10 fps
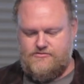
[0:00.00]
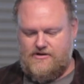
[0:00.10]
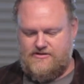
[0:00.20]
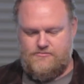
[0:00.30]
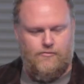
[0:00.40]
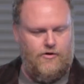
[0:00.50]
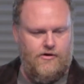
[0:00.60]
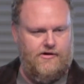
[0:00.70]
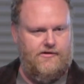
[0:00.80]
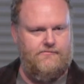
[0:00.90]
it's
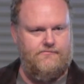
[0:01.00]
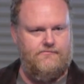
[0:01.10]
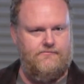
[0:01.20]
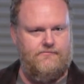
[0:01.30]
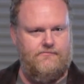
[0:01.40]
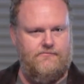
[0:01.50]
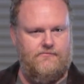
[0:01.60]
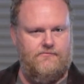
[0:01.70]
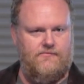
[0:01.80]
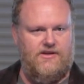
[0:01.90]
Word
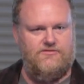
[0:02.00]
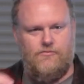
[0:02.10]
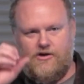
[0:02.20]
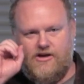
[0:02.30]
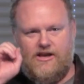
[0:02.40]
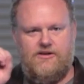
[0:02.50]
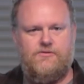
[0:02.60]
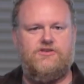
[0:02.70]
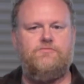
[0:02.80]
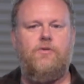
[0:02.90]
his word and can
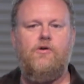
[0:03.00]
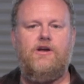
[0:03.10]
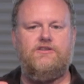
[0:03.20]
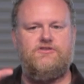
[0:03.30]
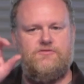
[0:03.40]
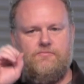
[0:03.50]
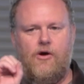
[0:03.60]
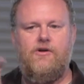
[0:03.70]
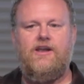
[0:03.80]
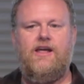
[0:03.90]
be spoken. It's
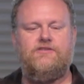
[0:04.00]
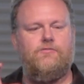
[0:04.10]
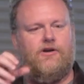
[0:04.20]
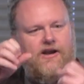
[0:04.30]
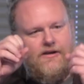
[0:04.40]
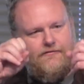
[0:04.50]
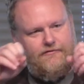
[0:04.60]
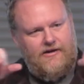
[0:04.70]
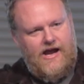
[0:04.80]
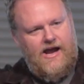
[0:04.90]
spoken as word and it
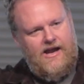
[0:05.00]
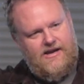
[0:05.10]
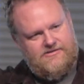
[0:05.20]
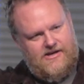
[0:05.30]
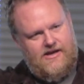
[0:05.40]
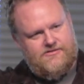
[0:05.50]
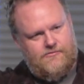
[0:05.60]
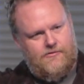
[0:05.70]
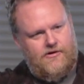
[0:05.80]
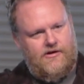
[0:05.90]
flies as
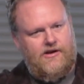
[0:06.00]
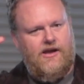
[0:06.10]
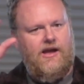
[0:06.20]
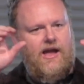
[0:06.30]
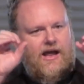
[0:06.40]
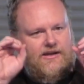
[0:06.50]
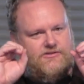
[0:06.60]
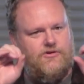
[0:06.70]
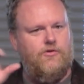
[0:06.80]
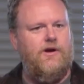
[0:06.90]
a word and
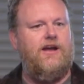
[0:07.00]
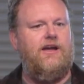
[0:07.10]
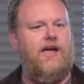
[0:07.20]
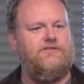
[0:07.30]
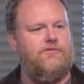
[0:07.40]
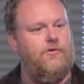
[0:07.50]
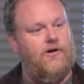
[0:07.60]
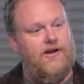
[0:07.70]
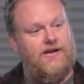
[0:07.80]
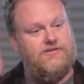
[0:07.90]
it's quick as a
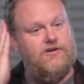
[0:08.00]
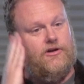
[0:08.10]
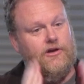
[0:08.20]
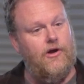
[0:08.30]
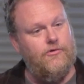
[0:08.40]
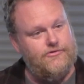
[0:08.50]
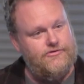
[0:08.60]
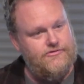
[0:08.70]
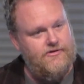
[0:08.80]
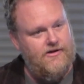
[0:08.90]
word and it's
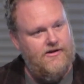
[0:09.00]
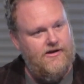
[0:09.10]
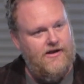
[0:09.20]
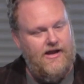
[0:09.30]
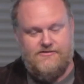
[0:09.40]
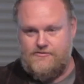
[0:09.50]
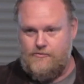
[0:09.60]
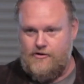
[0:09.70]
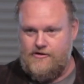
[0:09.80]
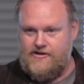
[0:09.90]
close as a
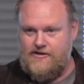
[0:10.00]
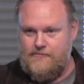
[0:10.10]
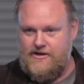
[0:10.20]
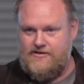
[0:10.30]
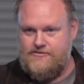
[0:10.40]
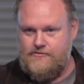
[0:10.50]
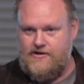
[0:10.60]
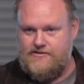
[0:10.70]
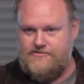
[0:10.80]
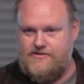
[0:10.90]
word can be to
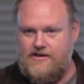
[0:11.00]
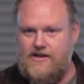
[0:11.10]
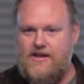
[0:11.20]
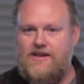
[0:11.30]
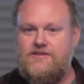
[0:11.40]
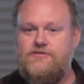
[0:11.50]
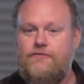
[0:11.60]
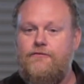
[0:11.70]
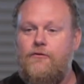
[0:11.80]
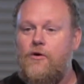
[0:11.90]
us. That's
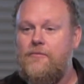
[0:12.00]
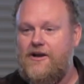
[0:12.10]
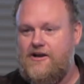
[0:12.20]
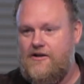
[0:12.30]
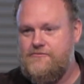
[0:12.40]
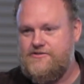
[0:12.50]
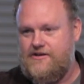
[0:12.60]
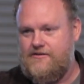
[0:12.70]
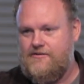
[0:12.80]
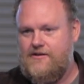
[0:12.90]
the form it comes in.